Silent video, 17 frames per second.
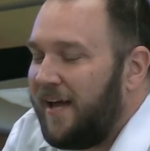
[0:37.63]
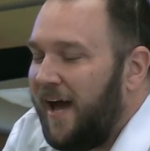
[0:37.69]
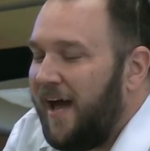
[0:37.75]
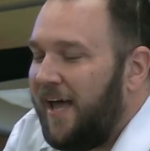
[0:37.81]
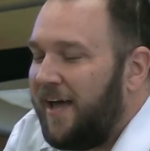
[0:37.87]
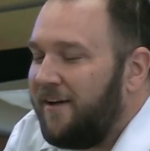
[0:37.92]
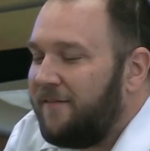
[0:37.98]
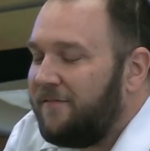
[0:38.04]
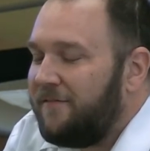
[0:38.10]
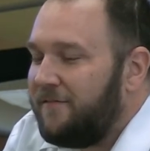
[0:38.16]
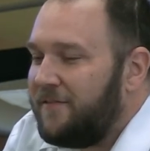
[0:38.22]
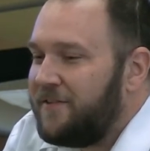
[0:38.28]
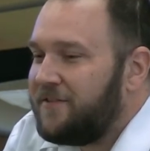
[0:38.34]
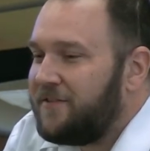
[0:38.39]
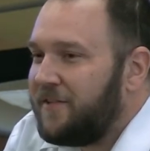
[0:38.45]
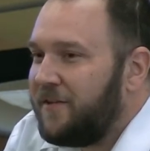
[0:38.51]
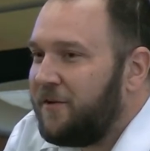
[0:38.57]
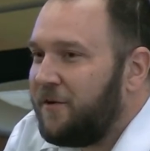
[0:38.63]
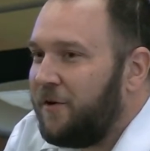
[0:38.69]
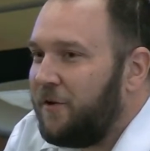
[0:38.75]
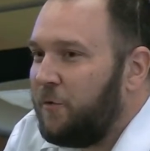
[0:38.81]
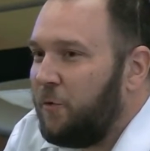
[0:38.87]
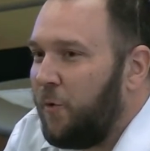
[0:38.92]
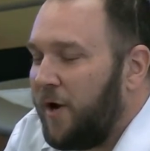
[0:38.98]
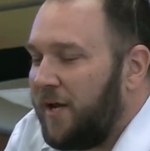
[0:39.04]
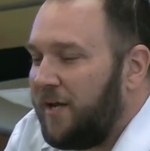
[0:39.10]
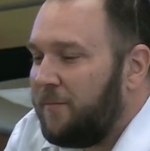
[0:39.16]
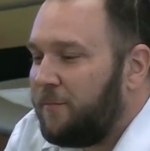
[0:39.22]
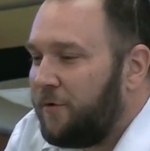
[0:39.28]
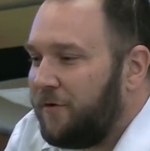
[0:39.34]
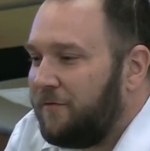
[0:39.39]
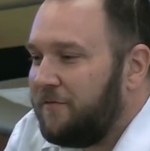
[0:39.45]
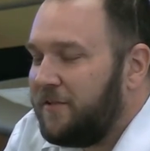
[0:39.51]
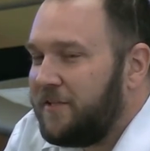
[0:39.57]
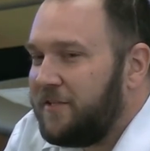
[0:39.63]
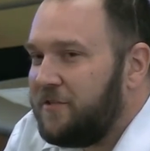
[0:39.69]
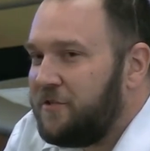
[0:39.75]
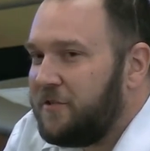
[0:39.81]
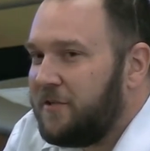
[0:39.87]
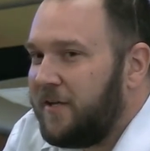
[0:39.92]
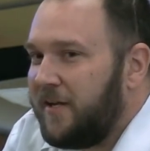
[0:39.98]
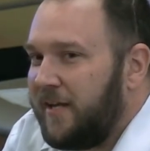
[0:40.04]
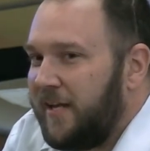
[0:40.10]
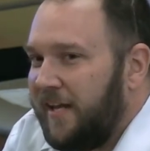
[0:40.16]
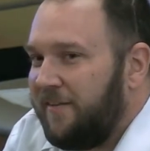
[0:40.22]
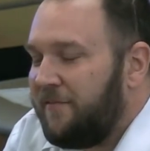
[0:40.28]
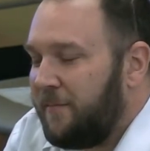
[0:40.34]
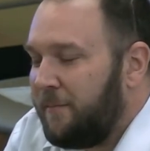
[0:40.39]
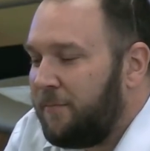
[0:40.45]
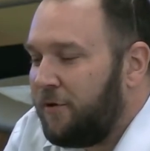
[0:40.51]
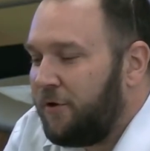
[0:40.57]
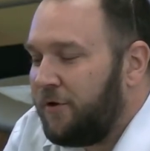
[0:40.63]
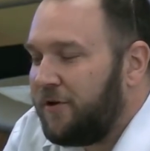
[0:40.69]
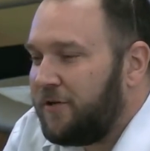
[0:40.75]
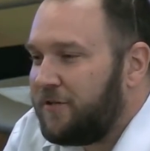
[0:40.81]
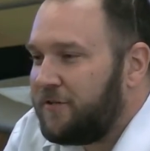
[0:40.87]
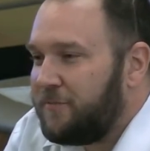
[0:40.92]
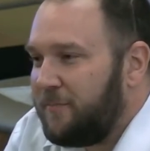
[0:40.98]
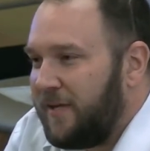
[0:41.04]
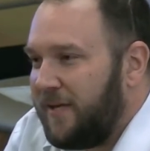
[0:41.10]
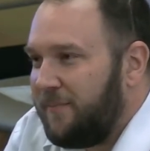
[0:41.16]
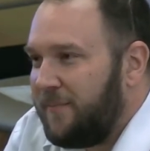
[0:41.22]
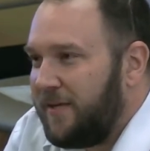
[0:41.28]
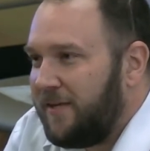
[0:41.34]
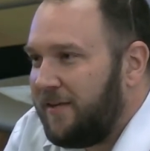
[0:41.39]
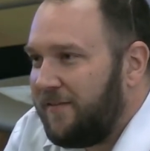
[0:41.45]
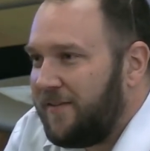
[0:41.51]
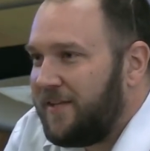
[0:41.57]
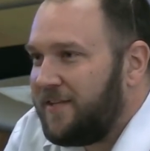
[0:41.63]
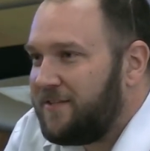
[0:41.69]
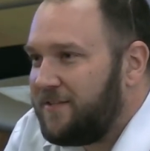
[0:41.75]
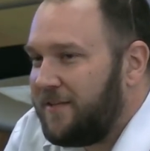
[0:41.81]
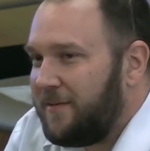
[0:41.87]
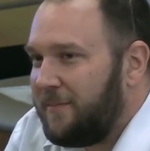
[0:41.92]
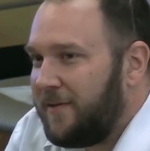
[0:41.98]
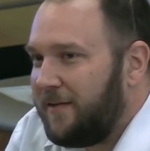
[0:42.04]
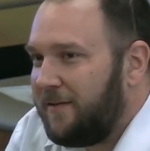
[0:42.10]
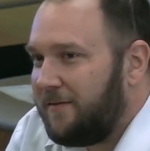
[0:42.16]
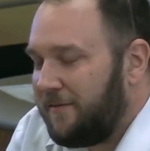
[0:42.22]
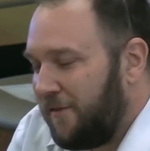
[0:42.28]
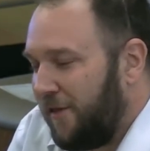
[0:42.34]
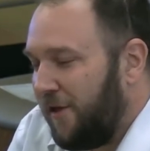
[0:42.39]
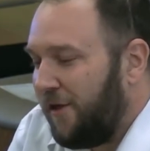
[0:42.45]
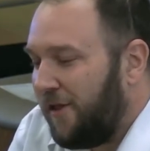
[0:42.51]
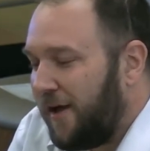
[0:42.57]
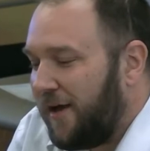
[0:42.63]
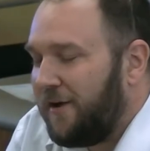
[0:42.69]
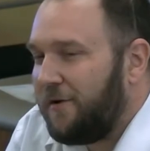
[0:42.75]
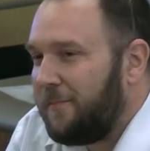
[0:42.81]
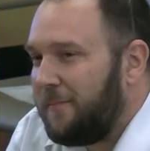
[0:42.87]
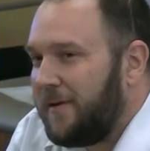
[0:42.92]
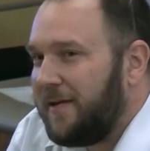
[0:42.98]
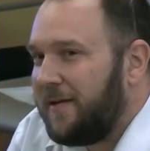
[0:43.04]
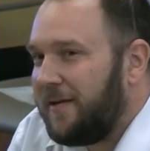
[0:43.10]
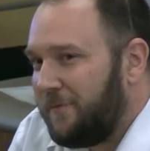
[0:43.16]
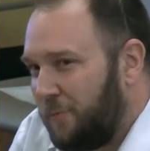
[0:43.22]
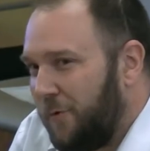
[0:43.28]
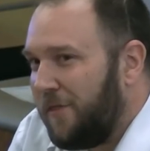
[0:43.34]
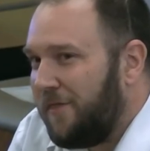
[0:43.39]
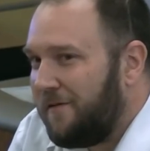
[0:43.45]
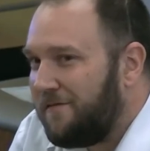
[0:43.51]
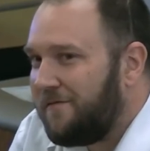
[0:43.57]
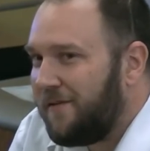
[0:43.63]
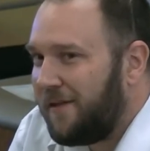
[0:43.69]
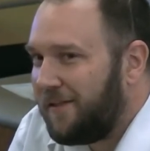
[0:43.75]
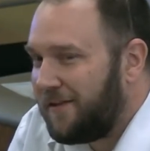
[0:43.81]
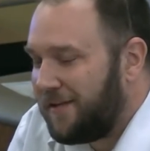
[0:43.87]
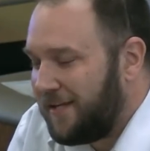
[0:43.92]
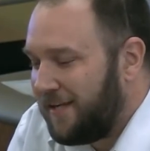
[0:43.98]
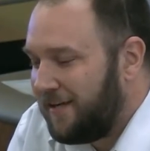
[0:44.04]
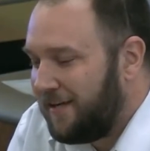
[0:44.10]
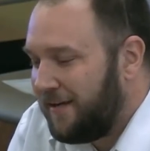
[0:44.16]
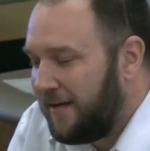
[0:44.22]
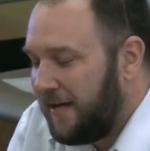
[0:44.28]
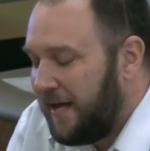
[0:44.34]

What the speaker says: I have this thing called white privilege. If employers meet me and they see me, they'll hire me with a felony.